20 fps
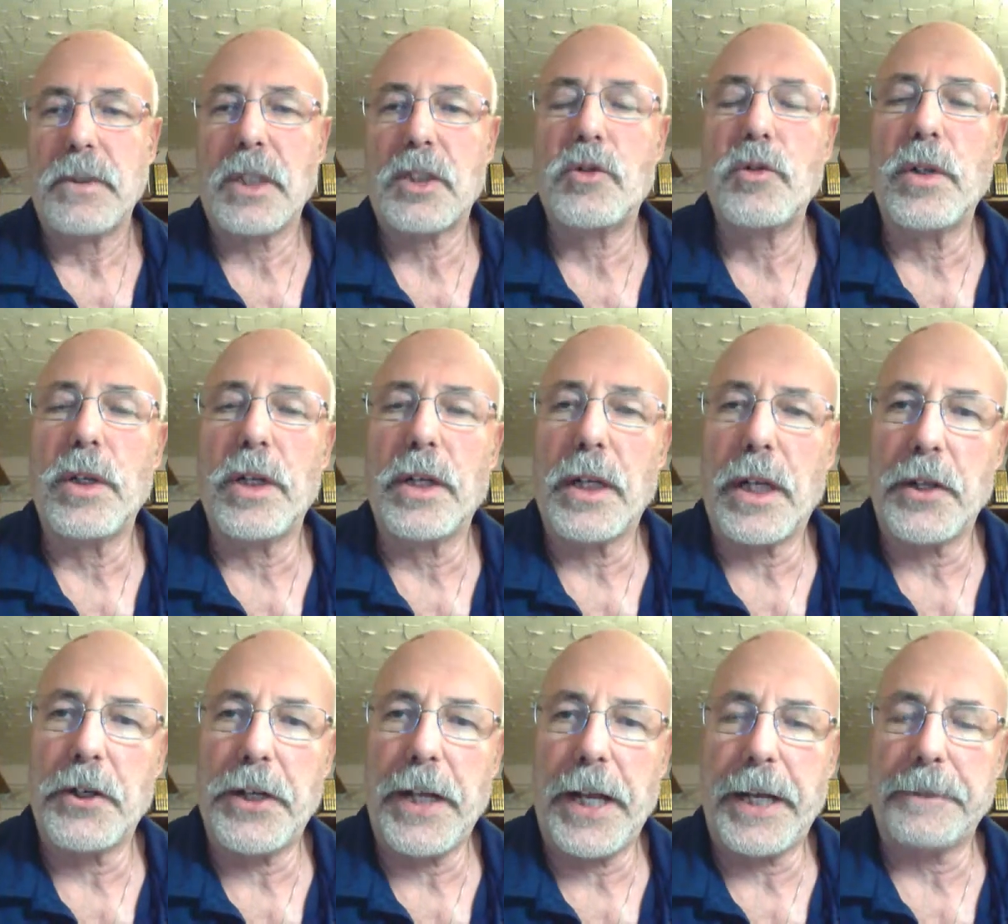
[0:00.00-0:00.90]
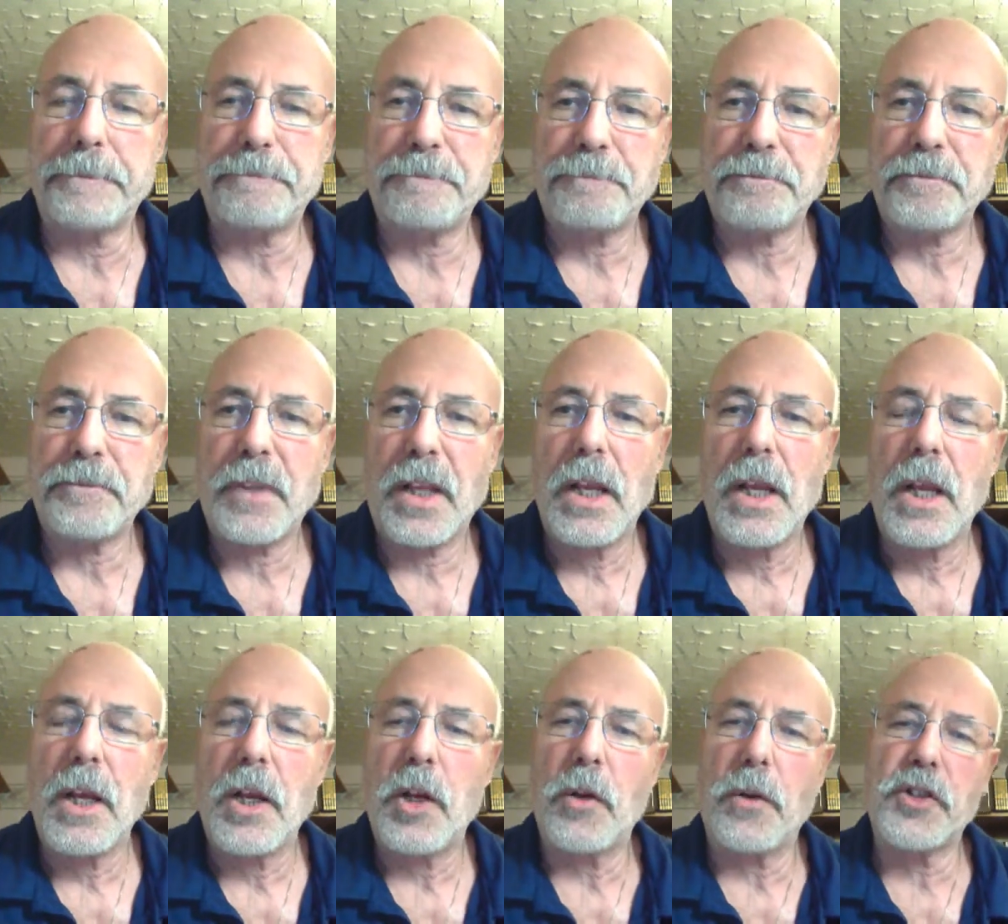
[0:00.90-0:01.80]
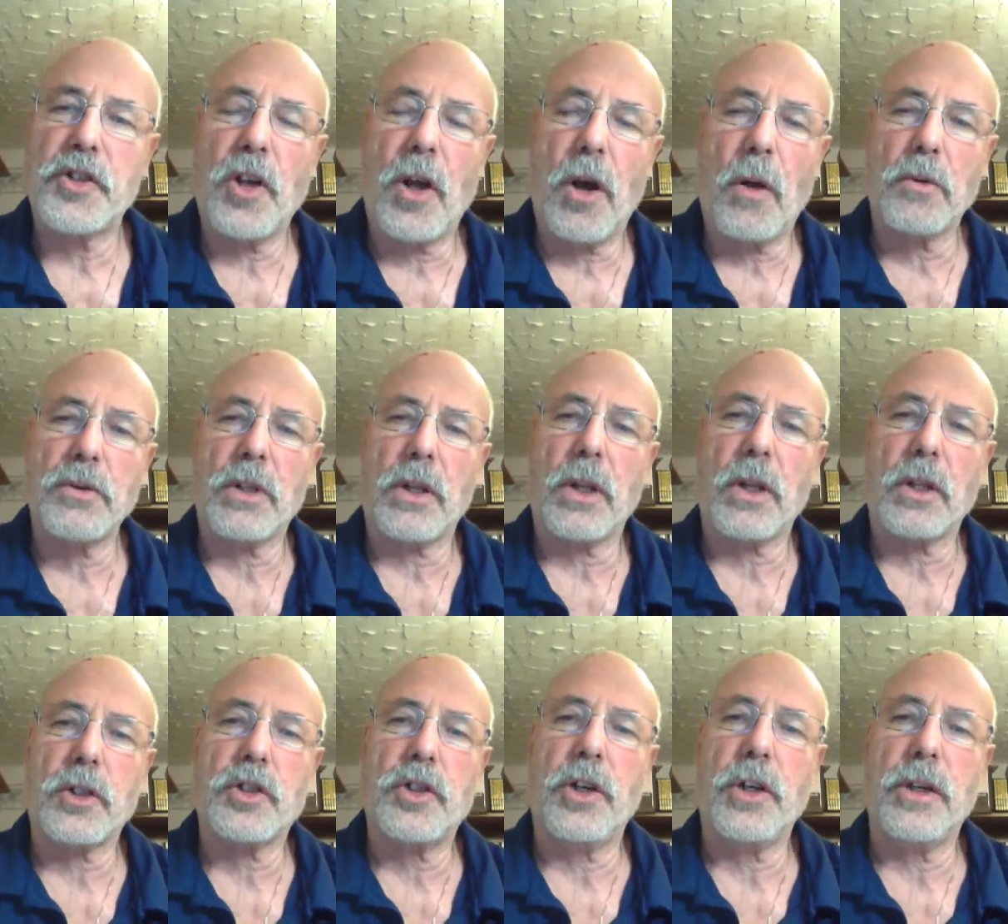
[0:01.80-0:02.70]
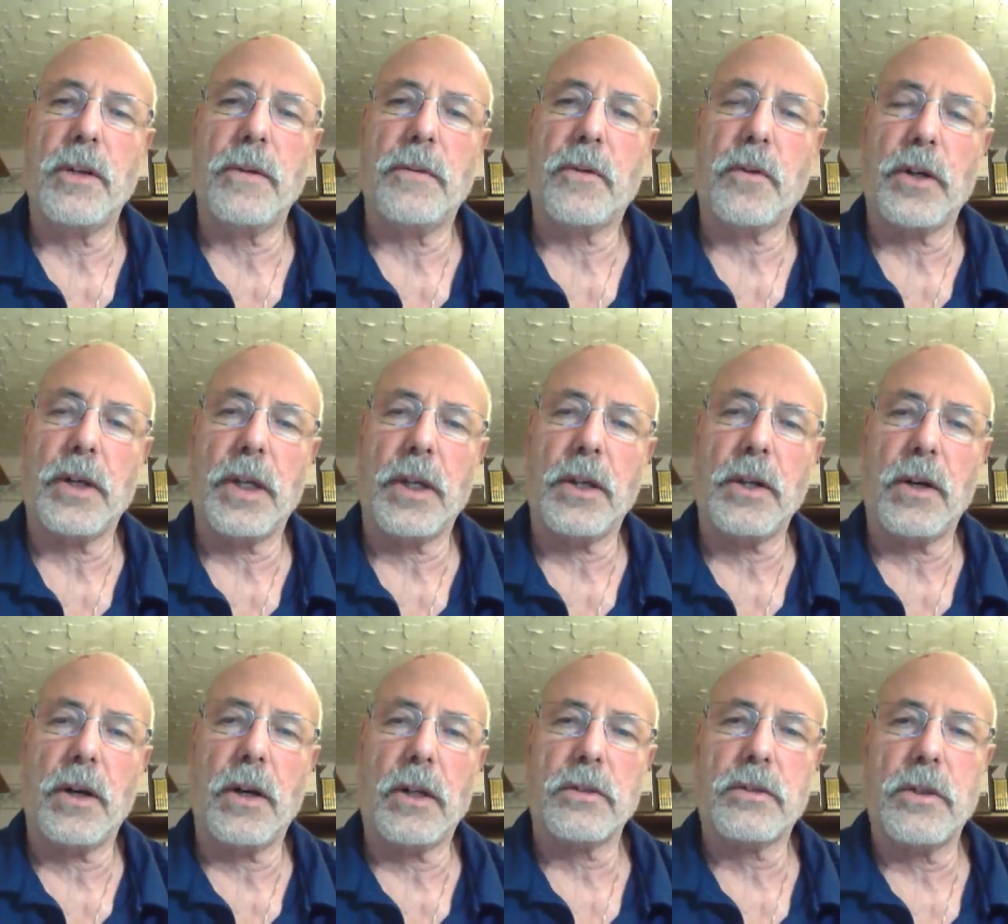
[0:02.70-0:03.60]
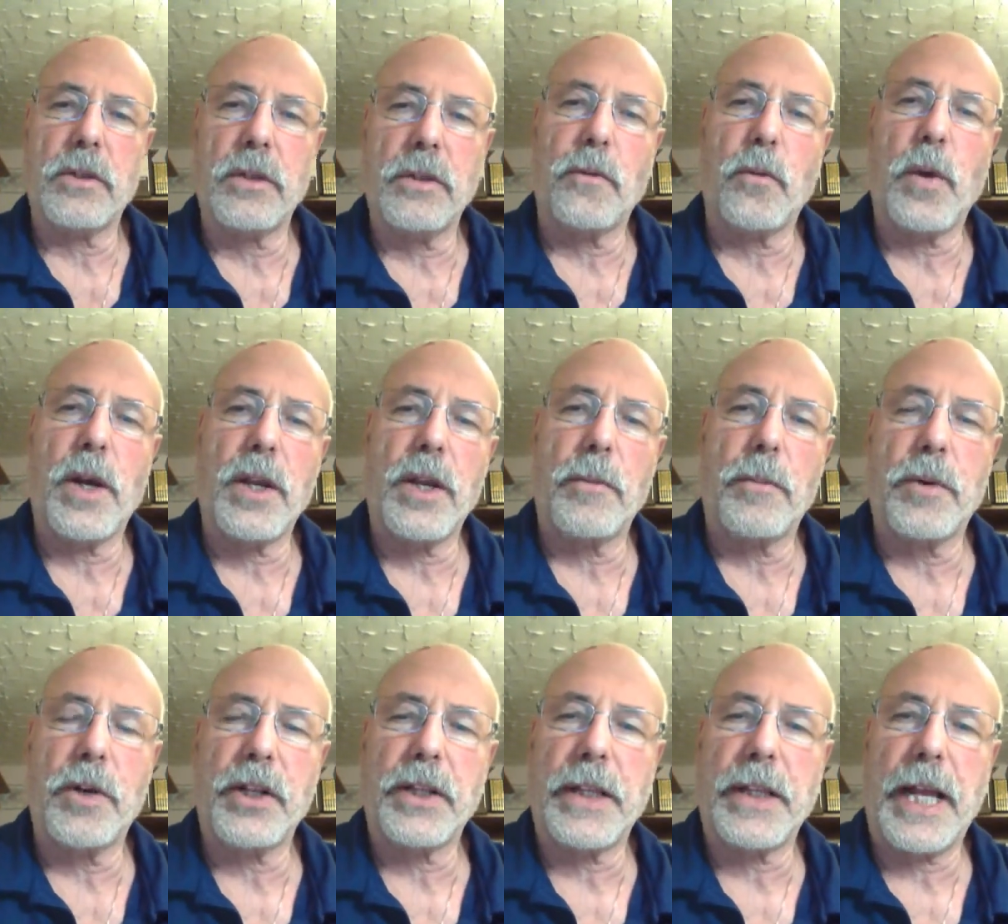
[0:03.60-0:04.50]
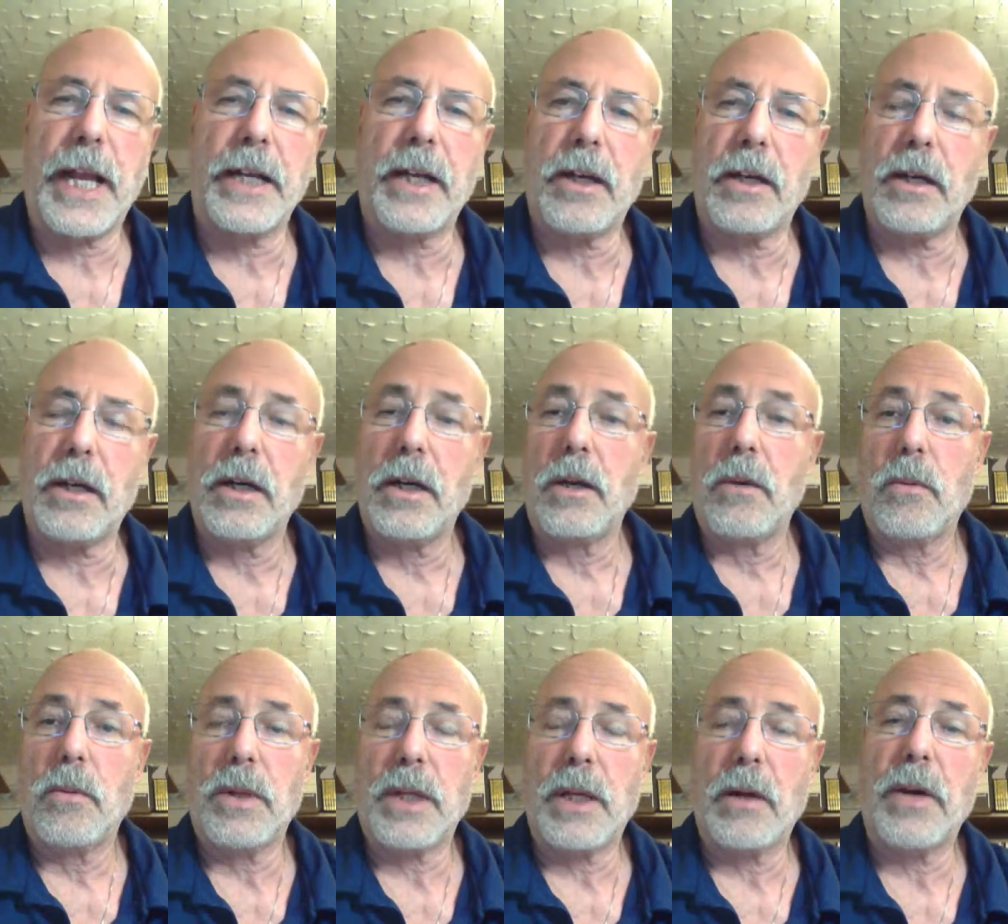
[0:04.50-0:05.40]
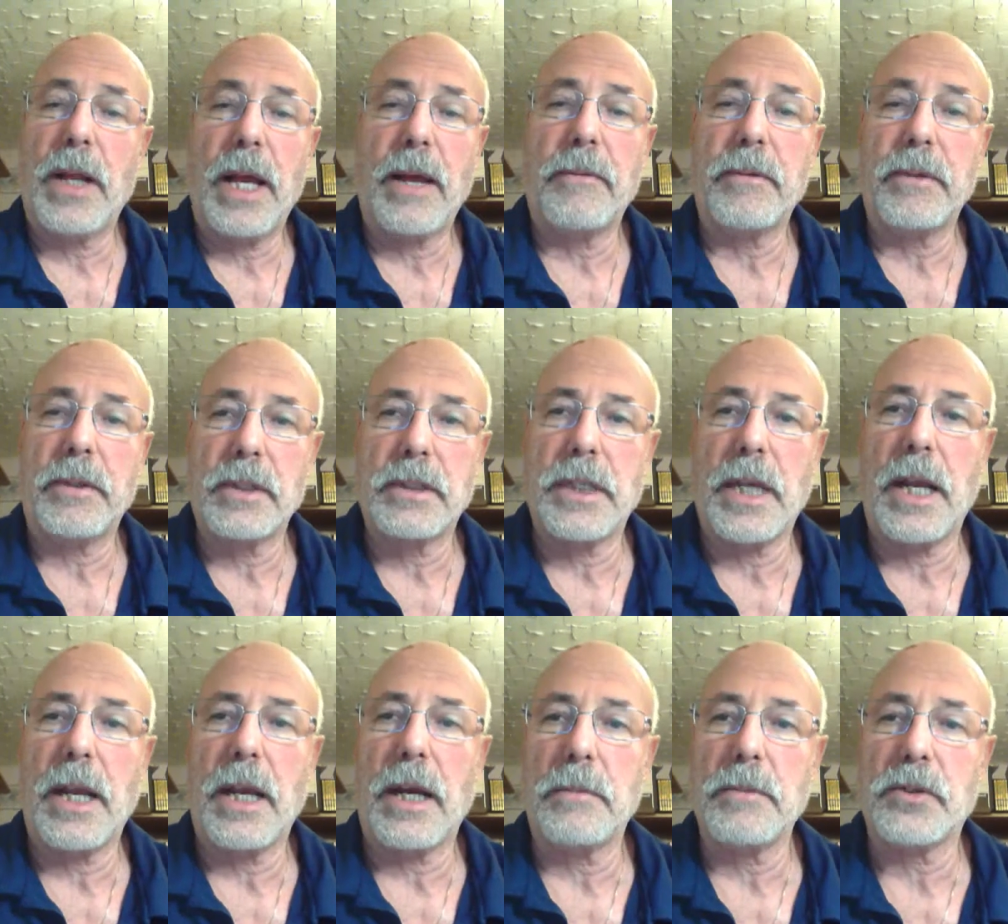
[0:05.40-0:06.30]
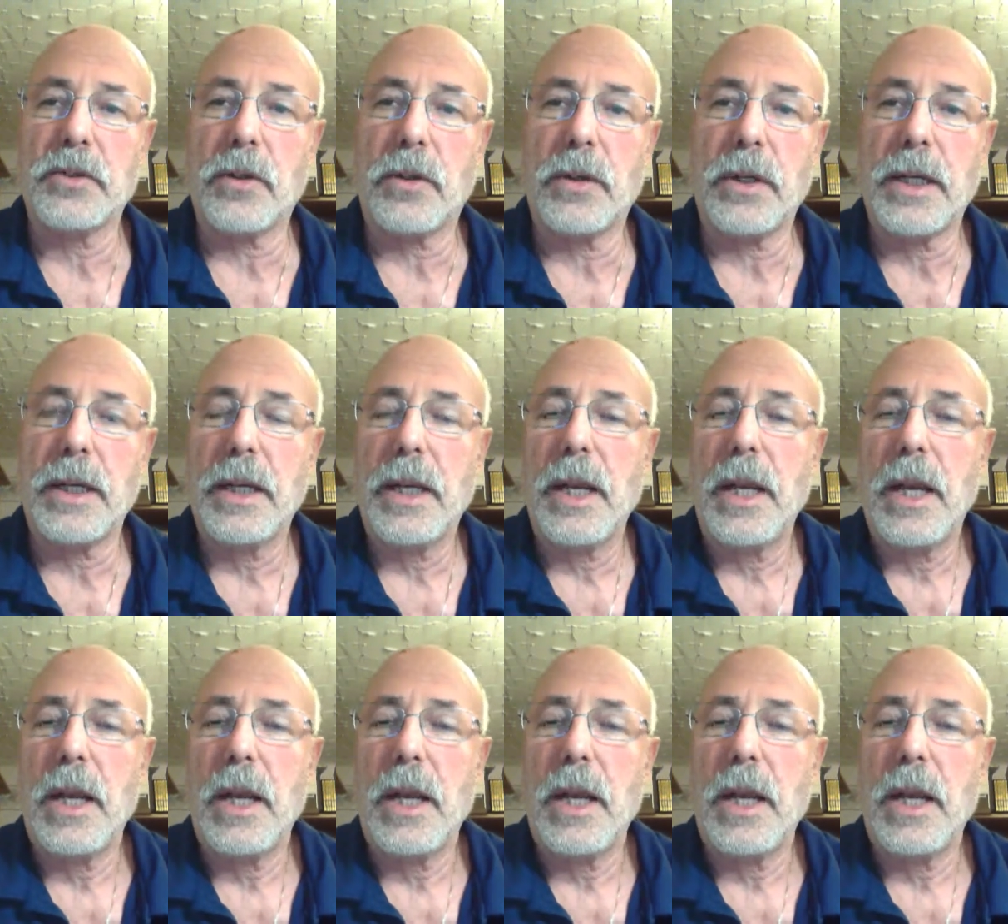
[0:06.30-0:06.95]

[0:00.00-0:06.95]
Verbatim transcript: Let's do it another day. You know, there's always an alternative or another alternative way of putting that here without having to say, I'm sorry.